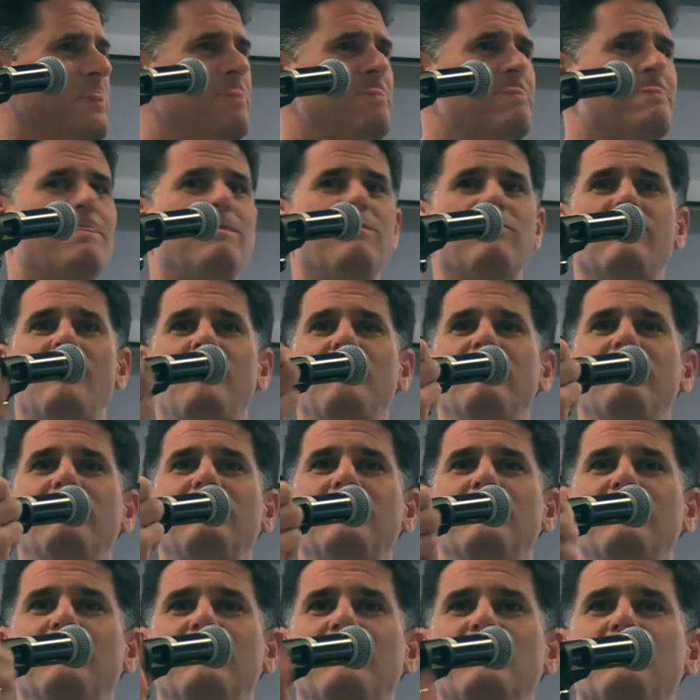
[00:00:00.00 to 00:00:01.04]
Some of you,
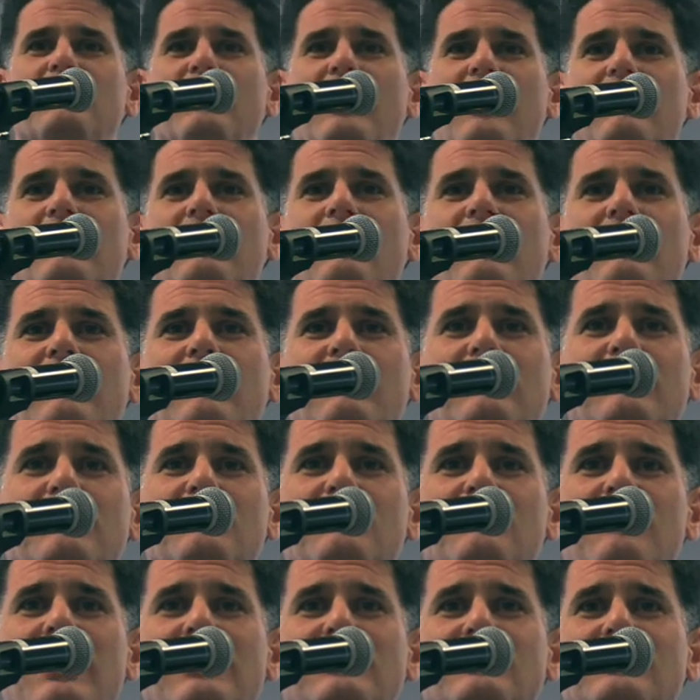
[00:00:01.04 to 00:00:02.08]
you probably all know the
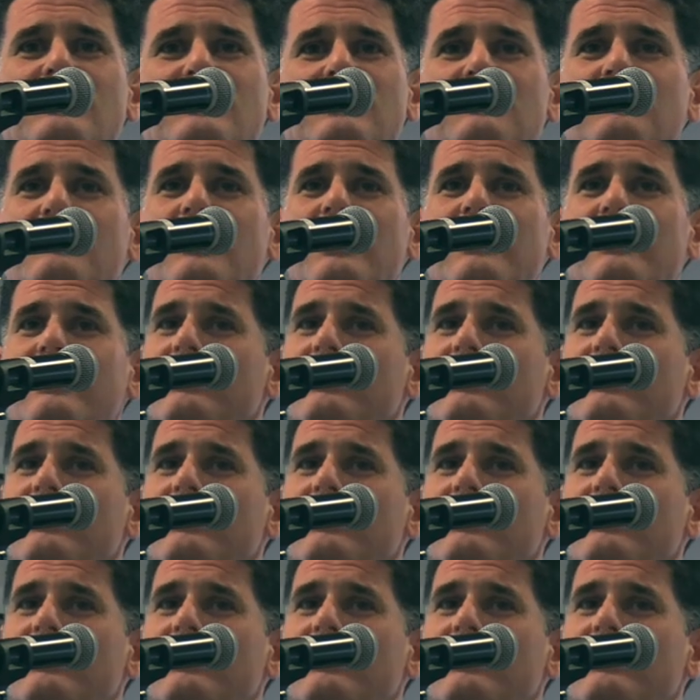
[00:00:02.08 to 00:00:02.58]
directions around here,